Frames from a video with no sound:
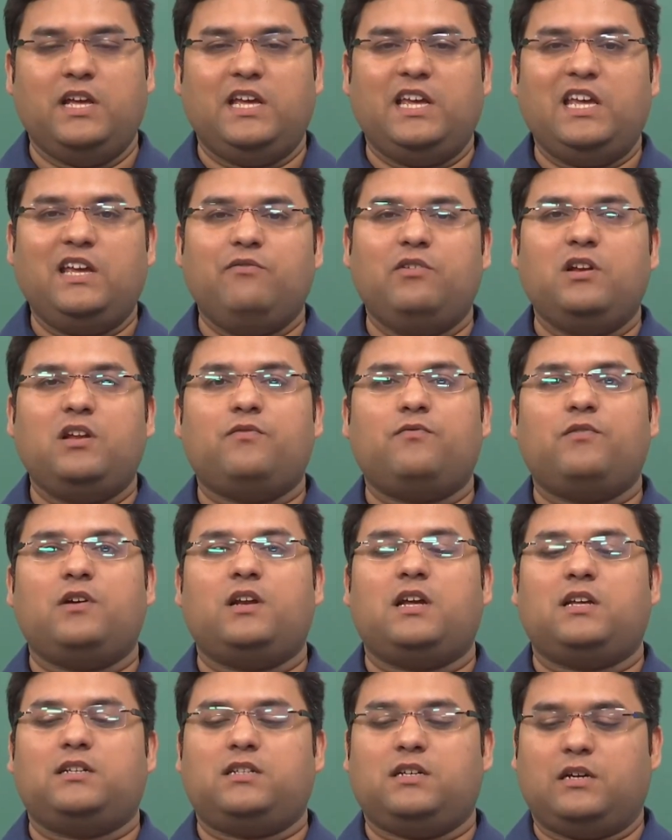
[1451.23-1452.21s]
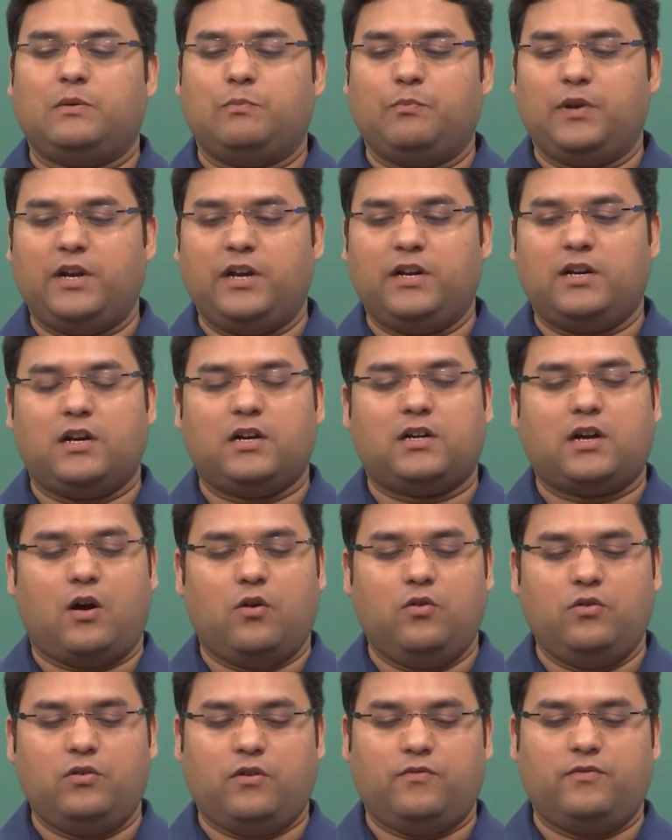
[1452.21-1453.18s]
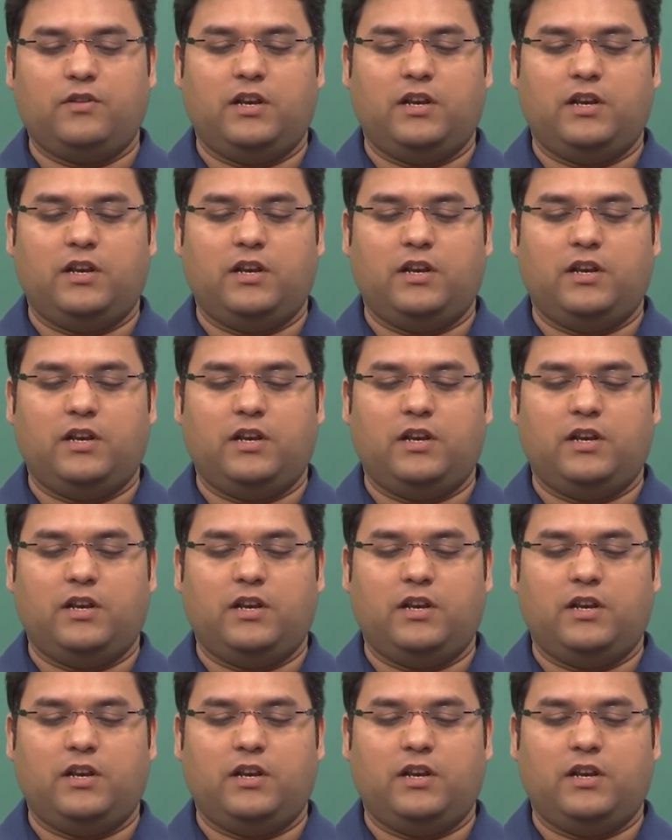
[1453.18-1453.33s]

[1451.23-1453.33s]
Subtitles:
Even if one has a complete account of the